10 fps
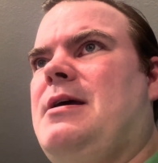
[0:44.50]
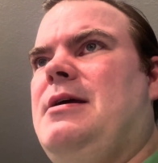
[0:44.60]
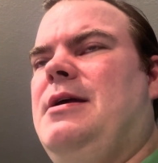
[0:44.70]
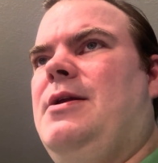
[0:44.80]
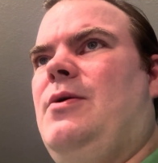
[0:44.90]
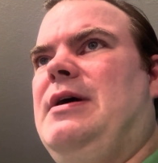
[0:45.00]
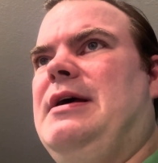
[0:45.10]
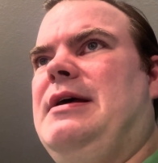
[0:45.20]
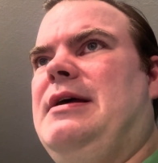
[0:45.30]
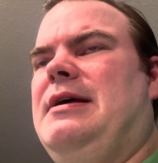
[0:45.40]
you know
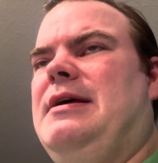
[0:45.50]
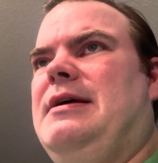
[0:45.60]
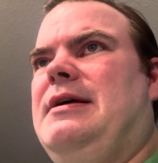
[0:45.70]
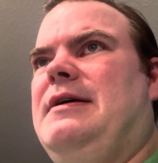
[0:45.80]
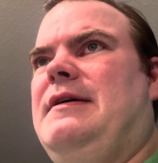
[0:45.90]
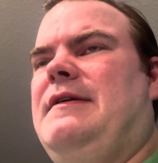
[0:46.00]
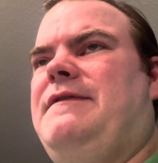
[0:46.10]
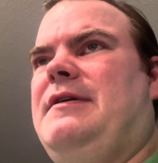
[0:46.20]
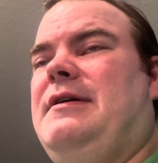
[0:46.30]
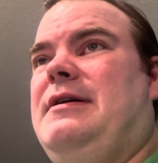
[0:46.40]

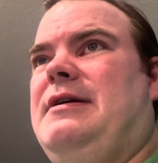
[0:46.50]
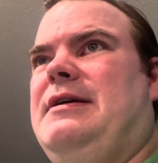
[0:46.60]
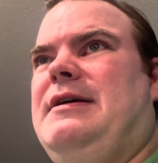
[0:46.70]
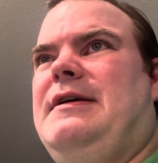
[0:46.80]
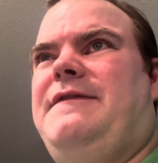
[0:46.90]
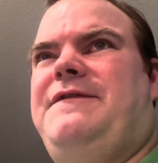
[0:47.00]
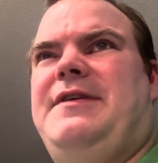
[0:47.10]
if